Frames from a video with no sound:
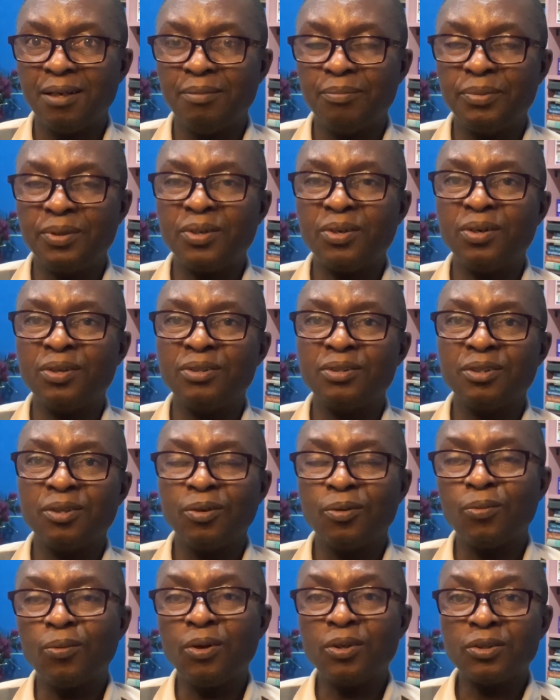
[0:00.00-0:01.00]
Because
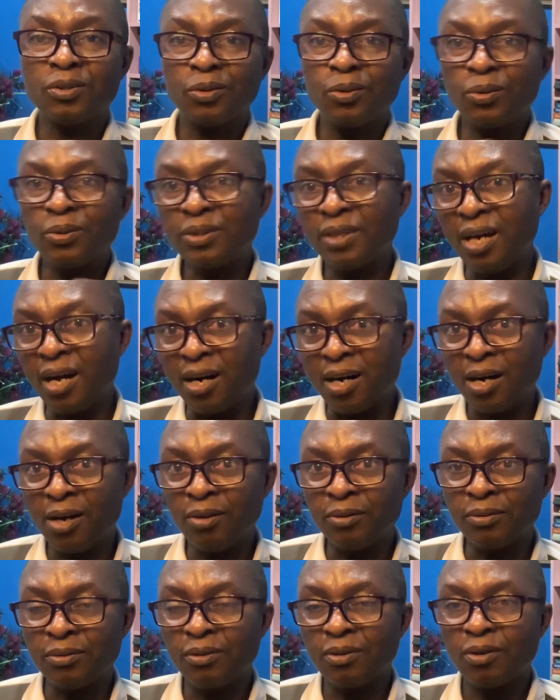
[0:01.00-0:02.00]
what goes
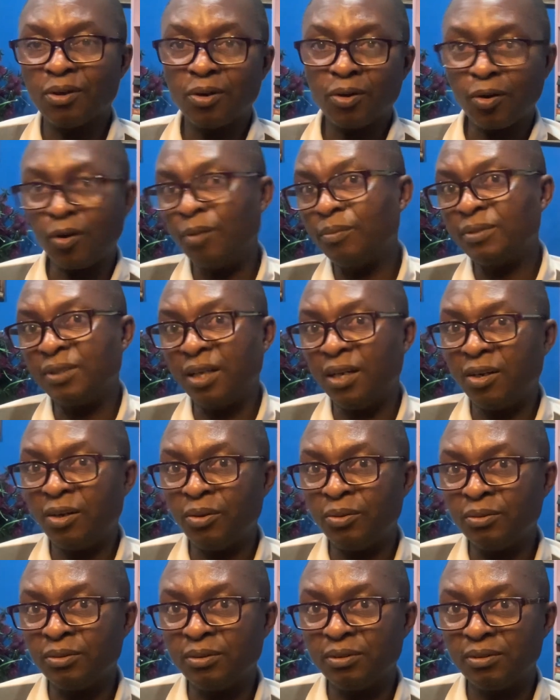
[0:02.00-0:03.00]
around comes
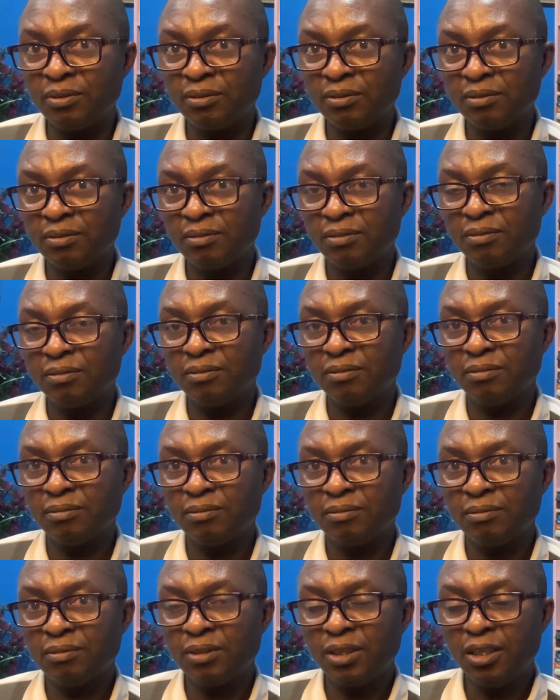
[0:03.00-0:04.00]
around.
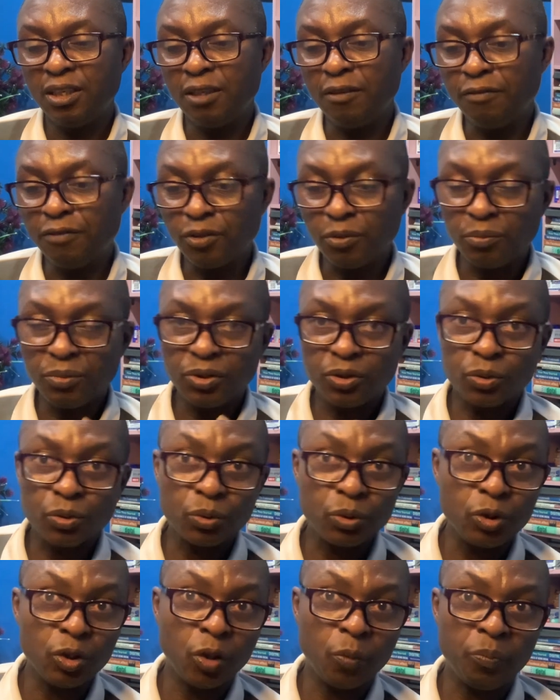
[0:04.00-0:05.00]
If you
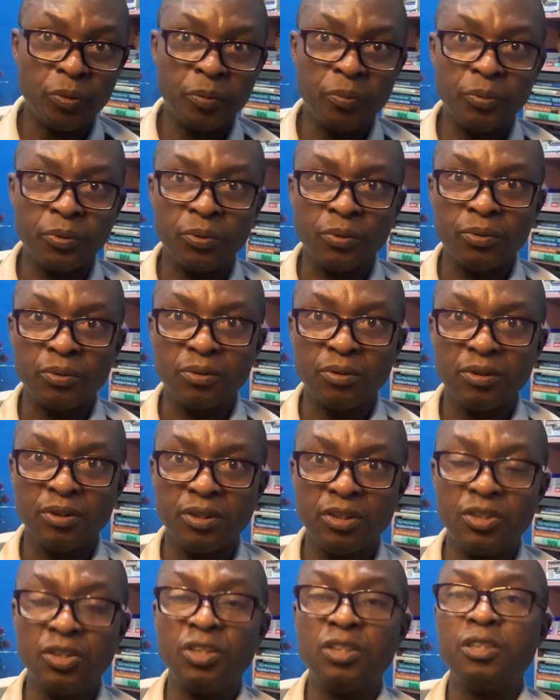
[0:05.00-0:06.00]
misrule your people,
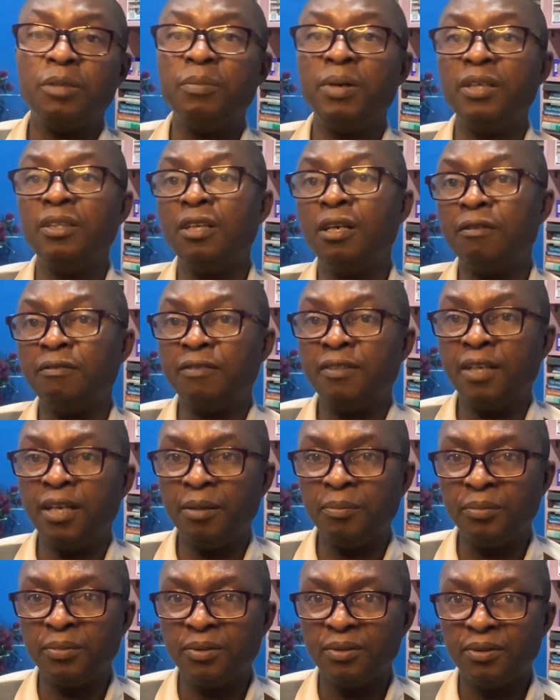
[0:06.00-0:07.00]
just a matter of
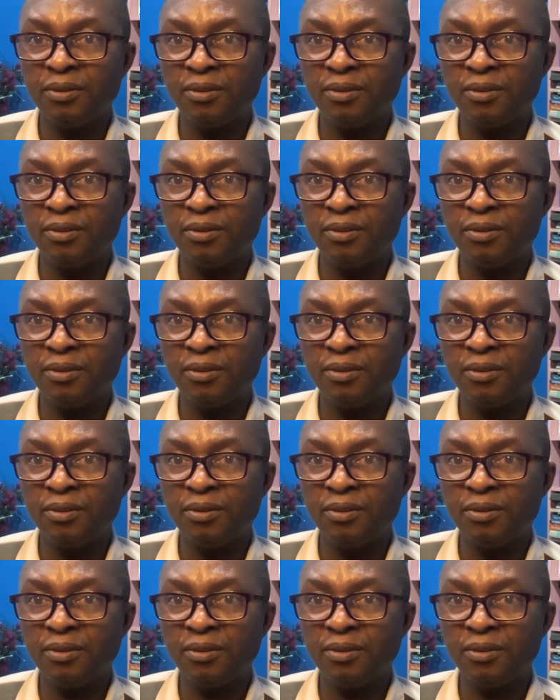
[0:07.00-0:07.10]
time,